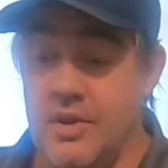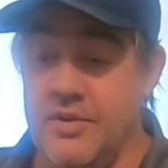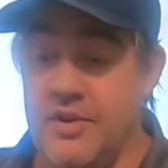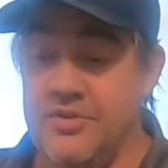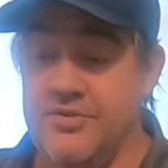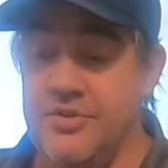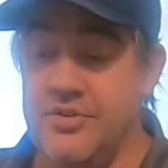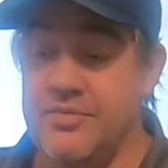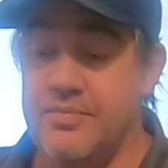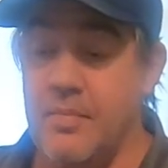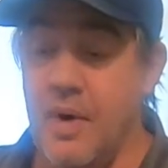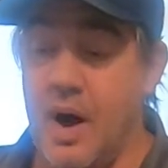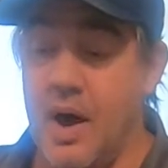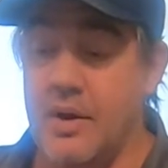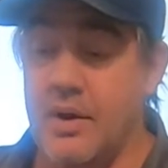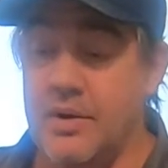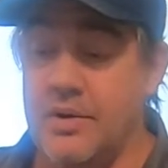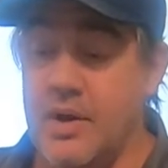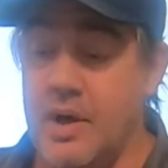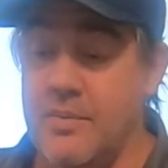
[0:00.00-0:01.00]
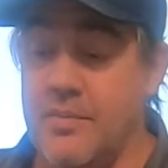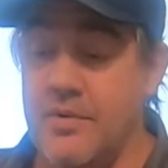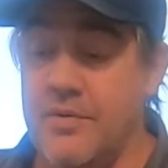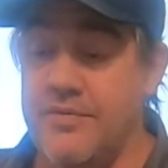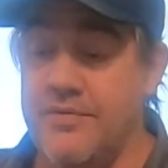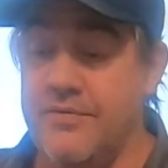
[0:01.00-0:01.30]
This is model number